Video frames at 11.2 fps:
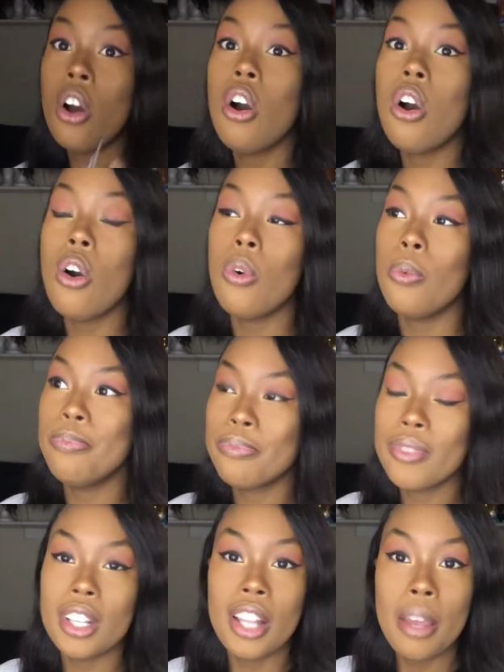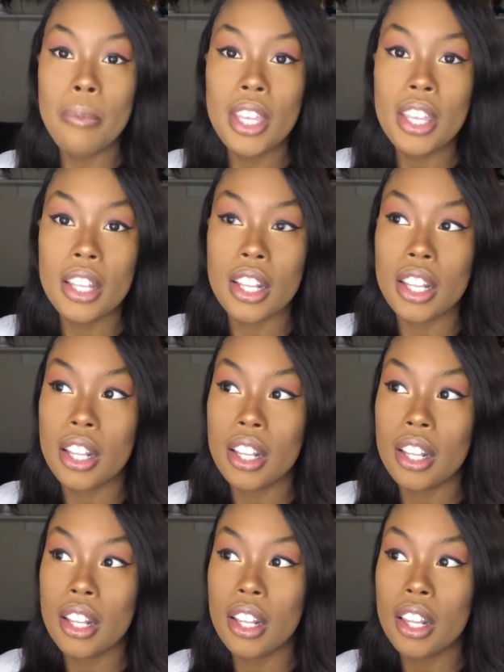oh, let me
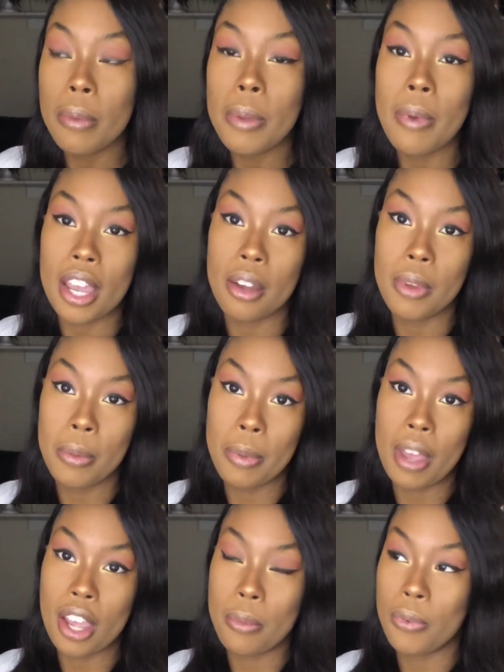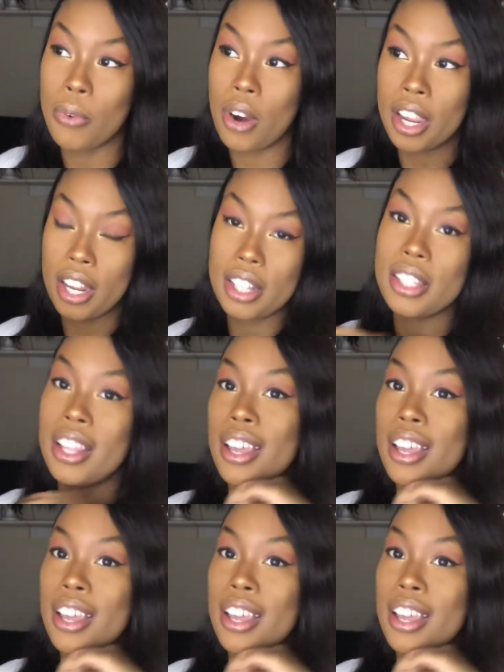back up. Let me back up before I get into that.